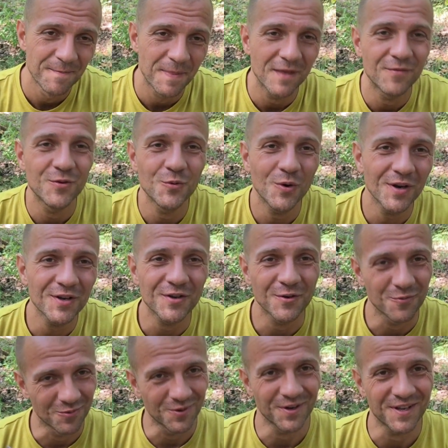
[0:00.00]
If you want a
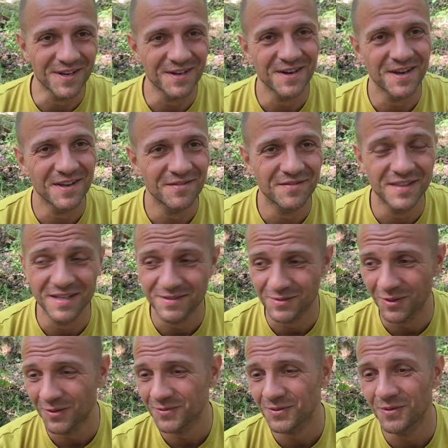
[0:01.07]
good working knife that's
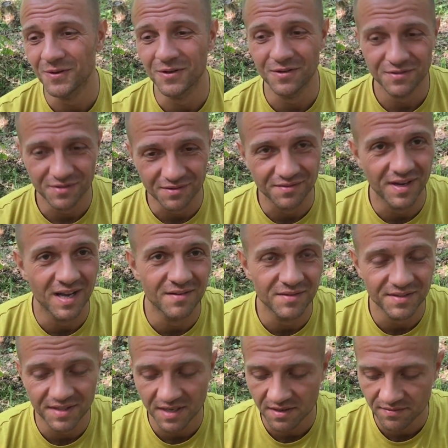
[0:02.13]
also a good
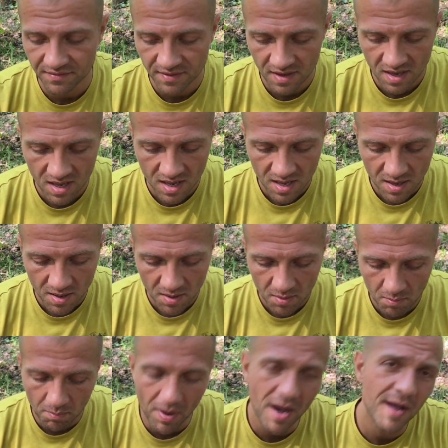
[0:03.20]
survival knife,
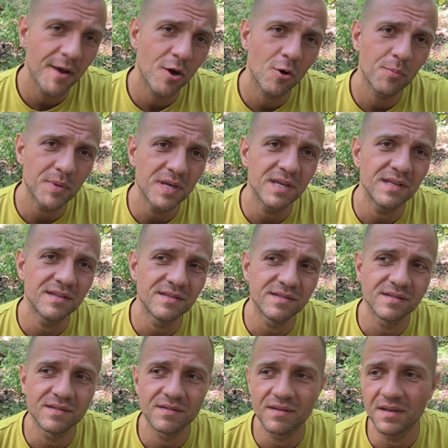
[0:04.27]
by all
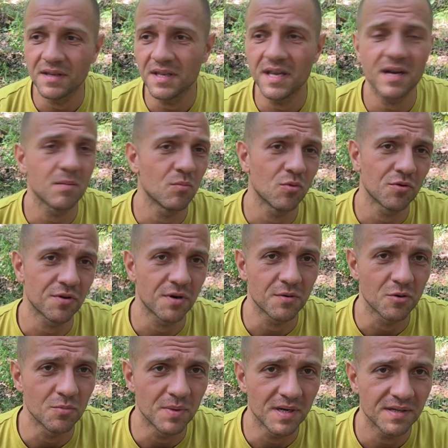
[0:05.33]
means get a Mora
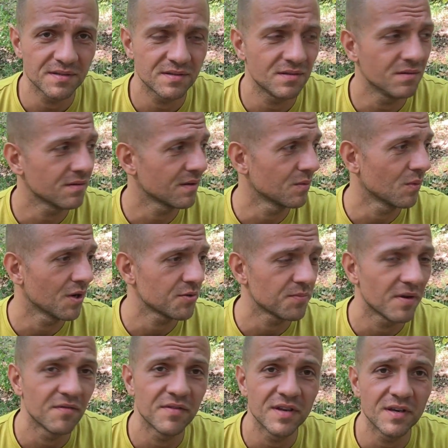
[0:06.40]
Robust. You can watch
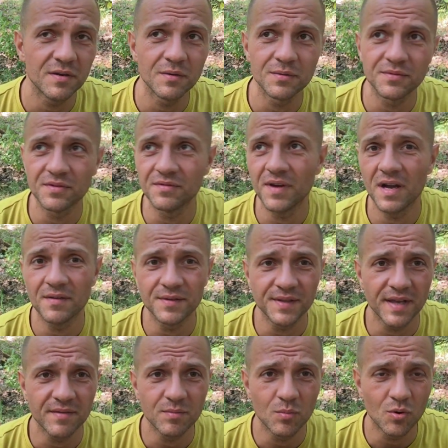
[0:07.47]
my video, Survival
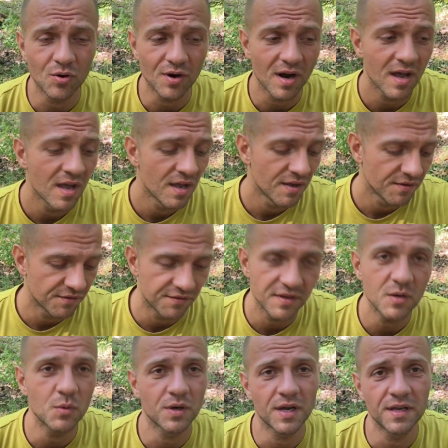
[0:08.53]
Knife Mora,
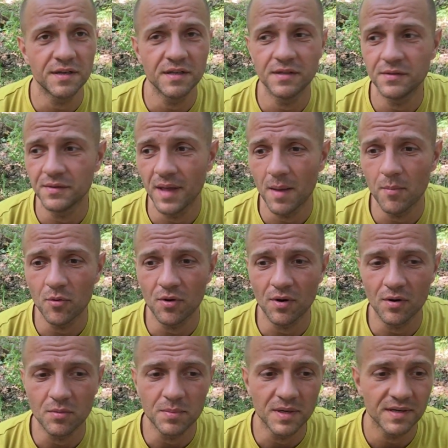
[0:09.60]
see what I did to that
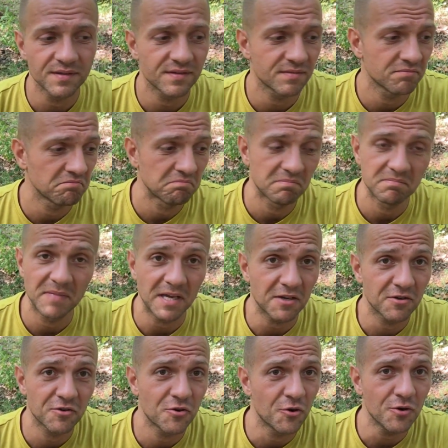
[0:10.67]
Mora Robust. I
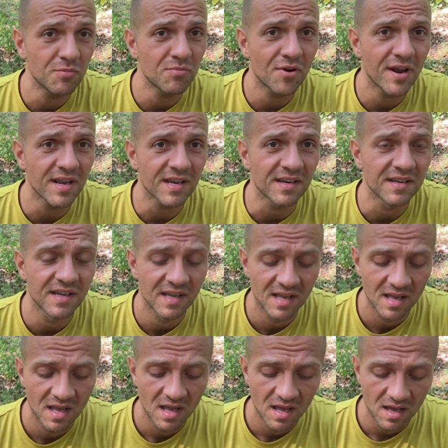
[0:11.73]
couldn't break it.
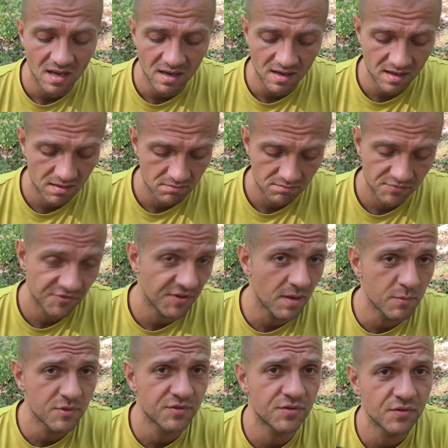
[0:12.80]

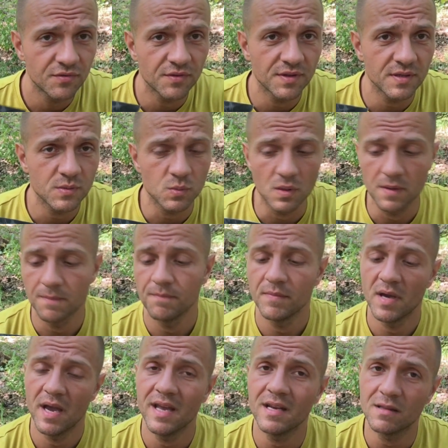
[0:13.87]
Same is true for this one,
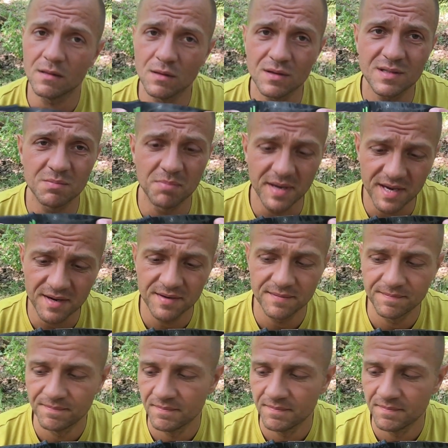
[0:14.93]
and it looks better.